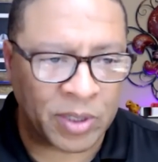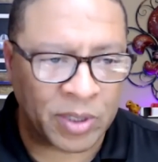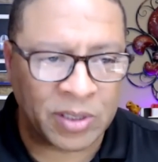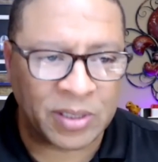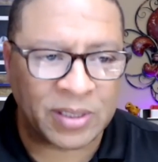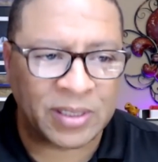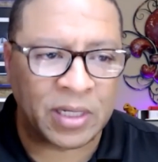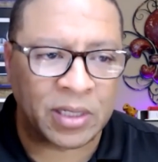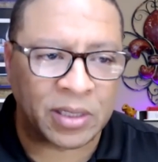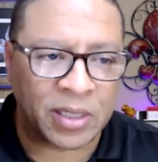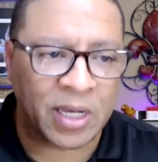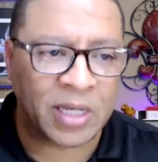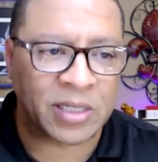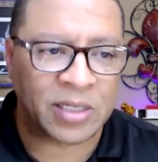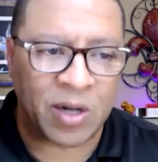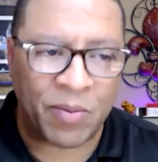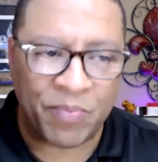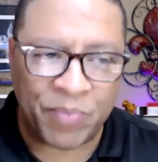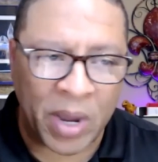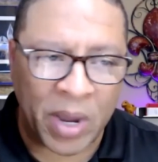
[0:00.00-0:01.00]
You see
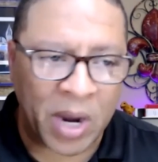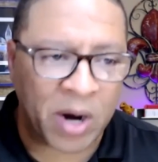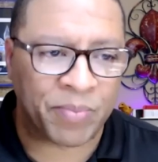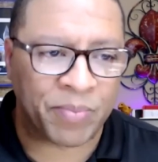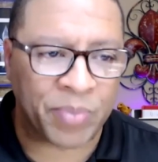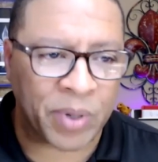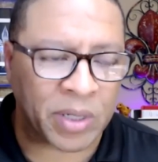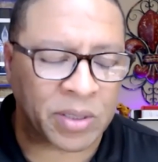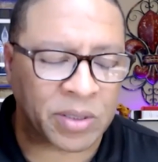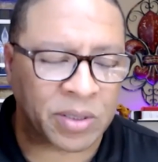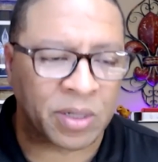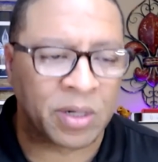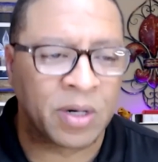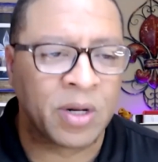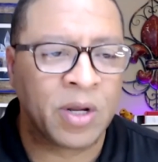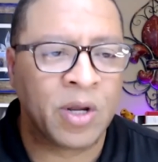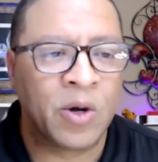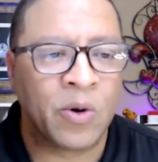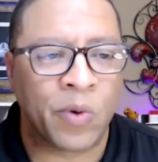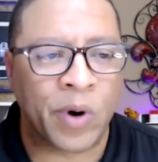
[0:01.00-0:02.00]
things in a bigger picture,
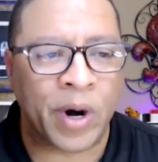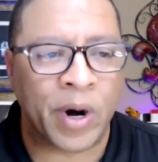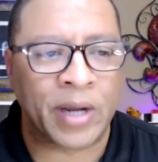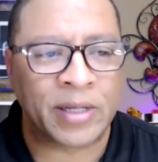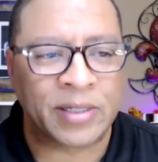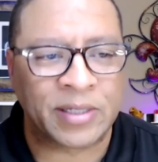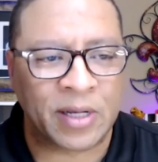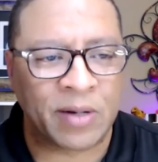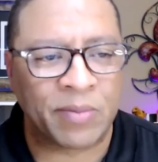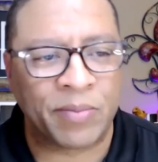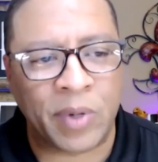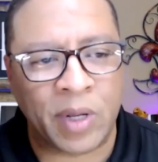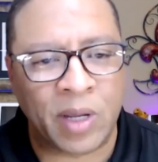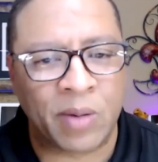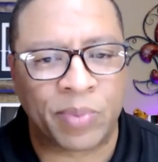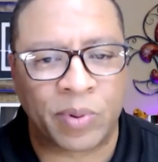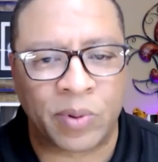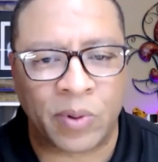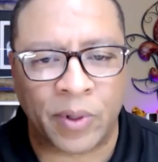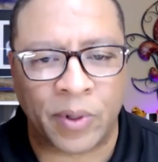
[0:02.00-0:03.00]
whereas some
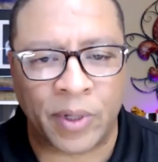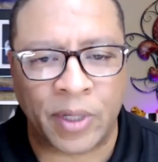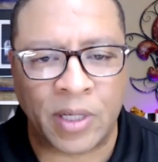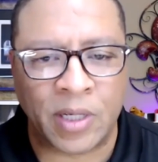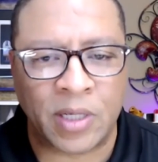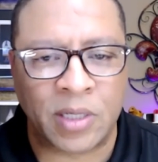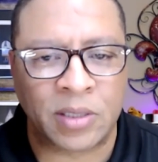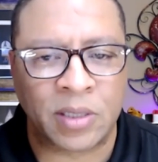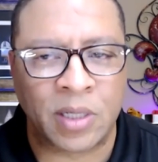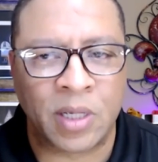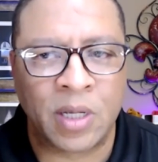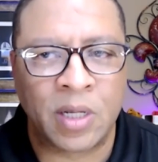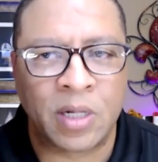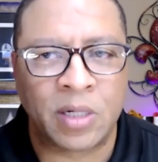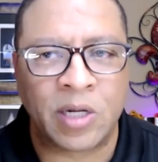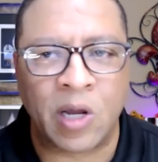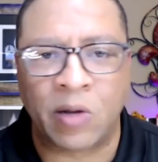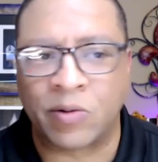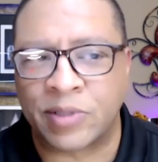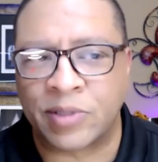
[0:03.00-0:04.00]
employees
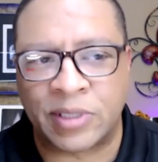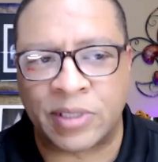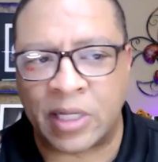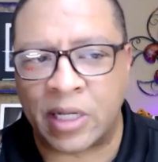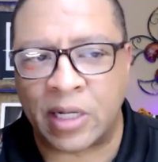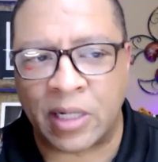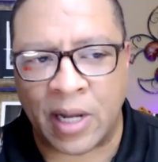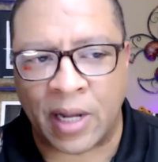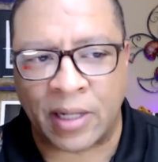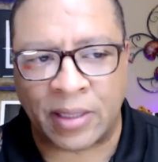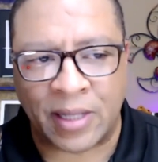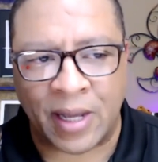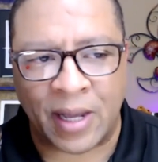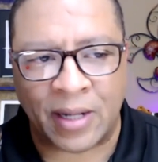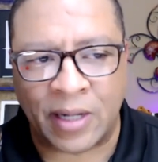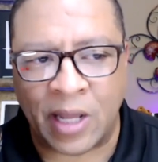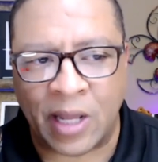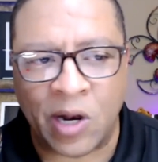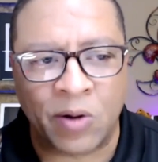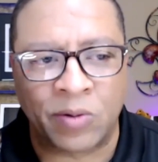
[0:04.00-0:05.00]
don't see it like that.
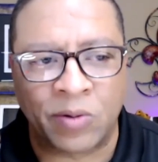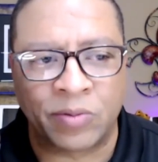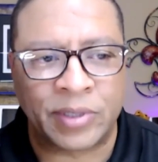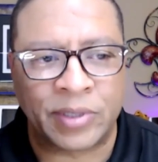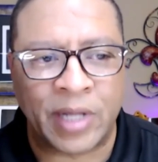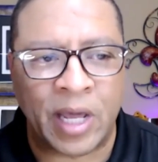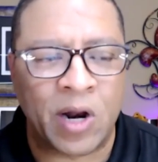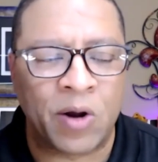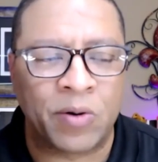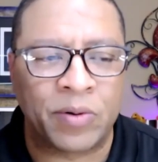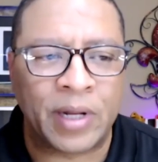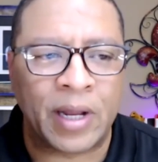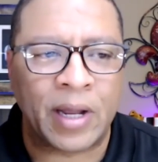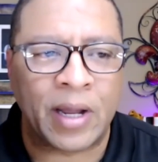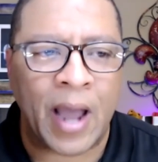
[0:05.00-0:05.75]
They don't.